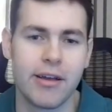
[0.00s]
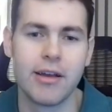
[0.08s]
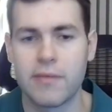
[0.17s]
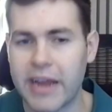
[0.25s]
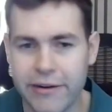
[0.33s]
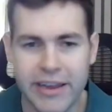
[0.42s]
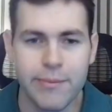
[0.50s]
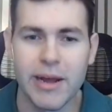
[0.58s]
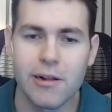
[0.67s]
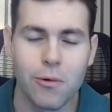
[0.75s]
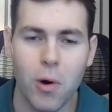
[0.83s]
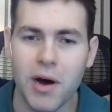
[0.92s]
Now,
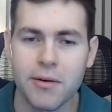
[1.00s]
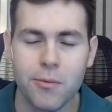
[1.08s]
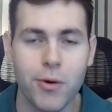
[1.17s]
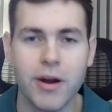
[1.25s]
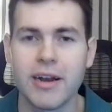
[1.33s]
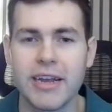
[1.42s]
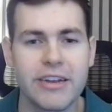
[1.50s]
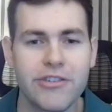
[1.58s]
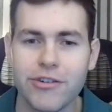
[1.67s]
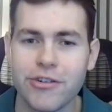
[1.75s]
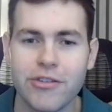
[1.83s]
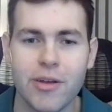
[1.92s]
email 1, we're going to
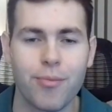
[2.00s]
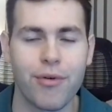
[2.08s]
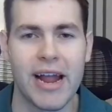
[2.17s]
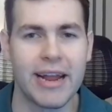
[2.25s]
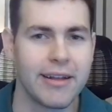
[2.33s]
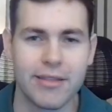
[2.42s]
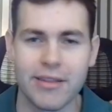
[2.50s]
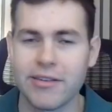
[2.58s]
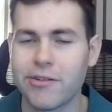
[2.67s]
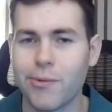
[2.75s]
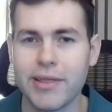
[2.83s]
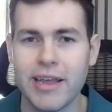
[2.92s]
introduce the brand, and this
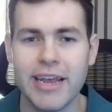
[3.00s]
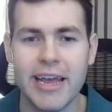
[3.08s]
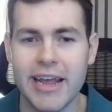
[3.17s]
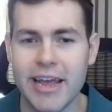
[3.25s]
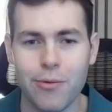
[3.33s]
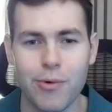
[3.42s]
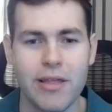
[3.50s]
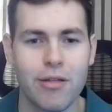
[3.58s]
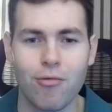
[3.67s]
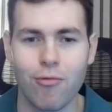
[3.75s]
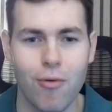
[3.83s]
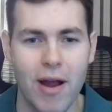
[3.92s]
is what they get hit with
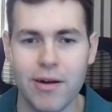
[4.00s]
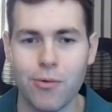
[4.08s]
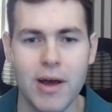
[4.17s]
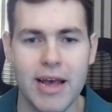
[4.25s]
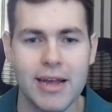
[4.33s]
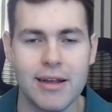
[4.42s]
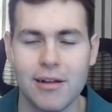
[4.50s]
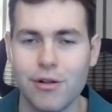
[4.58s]
right away: